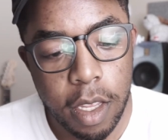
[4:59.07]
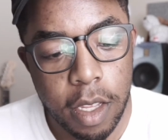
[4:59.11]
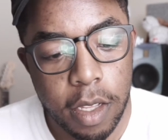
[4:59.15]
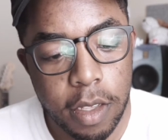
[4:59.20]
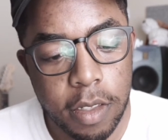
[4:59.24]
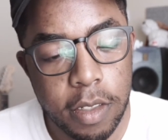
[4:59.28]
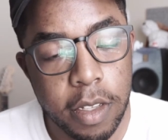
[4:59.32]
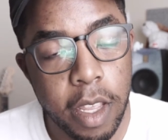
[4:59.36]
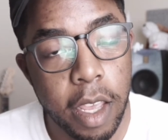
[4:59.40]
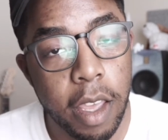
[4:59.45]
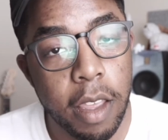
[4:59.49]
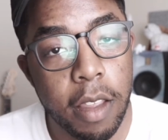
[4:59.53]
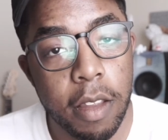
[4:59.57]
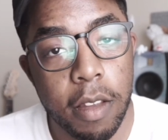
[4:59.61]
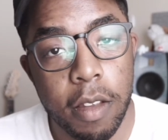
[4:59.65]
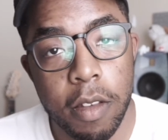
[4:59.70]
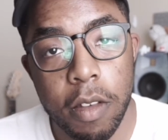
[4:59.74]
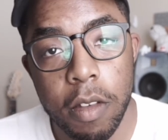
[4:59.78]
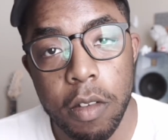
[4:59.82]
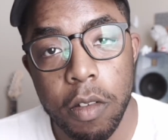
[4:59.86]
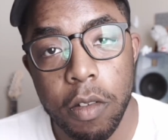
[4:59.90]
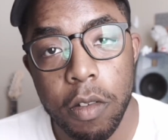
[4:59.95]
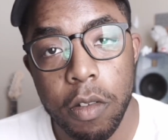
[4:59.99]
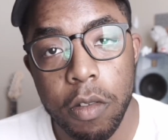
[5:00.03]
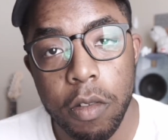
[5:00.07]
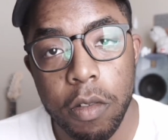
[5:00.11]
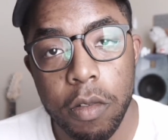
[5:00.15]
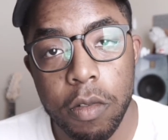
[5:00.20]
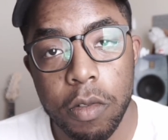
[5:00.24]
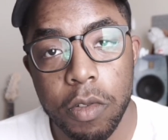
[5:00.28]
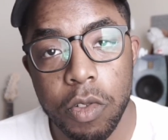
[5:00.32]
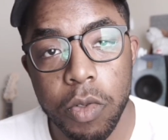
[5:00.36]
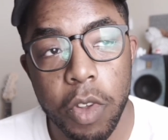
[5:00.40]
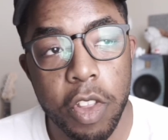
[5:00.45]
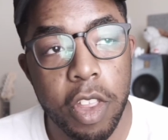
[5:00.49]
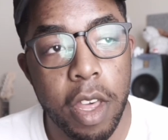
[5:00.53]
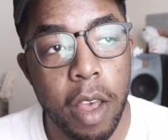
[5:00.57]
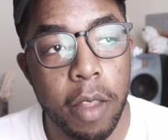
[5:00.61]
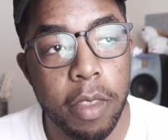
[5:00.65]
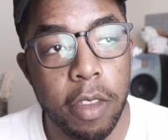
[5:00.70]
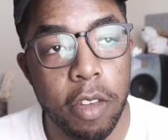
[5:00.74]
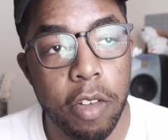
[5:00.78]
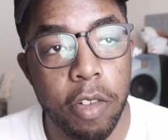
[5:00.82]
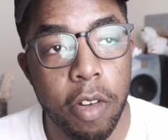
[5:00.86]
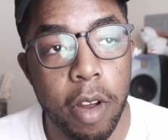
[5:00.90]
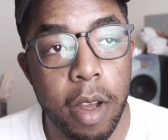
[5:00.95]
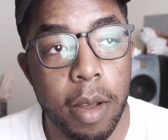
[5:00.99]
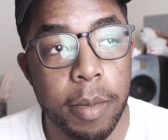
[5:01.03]
2nd, switch out the
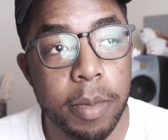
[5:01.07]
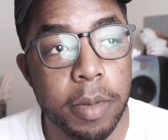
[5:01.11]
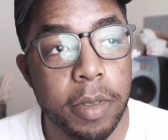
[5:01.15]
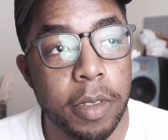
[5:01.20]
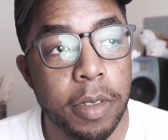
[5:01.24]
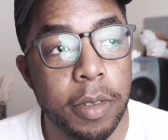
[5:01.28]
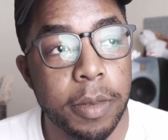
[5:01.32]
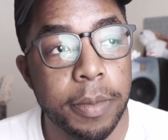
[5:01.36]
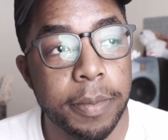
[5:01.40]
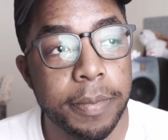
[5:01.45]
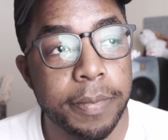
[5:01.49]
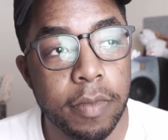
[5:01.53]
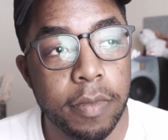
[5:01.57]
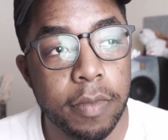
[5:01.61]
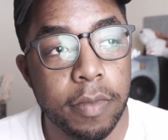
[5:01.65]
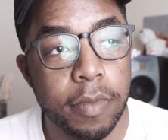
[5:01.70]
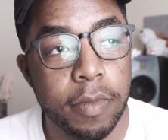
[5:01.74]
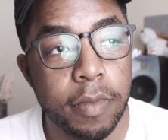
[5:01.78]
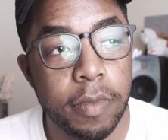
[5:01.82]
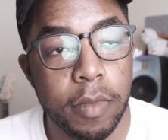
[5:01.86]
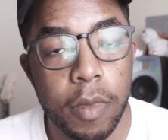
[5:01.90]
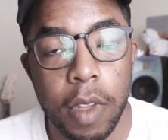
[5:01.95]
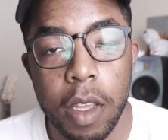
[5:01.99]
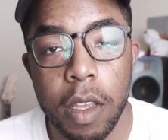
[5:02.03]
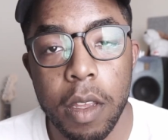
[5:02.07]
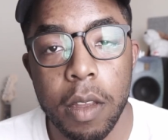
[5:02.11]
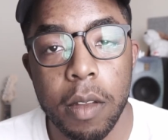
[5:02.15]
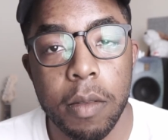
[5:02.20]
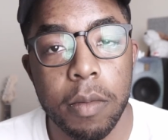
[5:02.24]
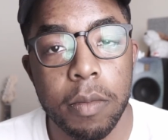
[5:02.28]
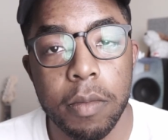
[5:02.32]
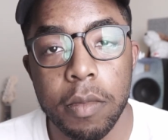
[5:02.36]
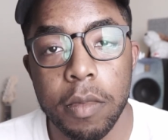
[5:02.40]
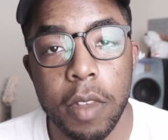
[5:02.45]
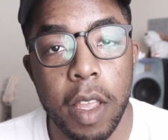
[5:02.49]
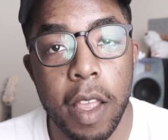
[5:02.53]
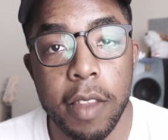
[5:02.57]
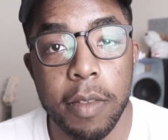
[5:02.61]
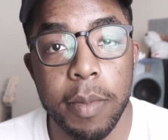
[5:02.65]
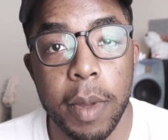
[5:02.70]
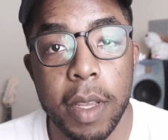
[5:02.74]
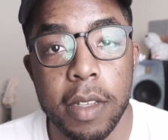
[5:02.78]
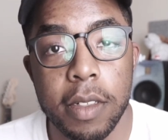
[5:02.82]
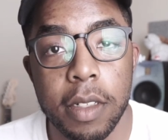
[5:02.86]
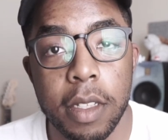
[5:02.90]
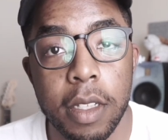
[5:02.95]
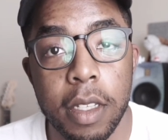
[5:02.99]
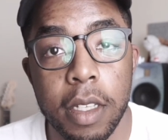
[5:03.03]
drops. Yeah, that's
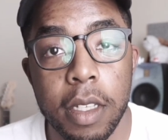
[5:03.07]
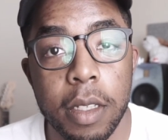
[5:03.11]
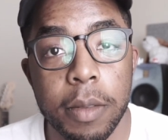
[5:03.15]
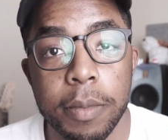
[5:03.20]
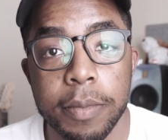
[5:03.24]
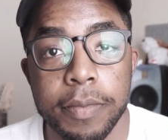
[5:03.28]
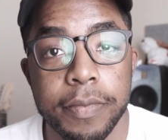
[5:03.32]
basically it.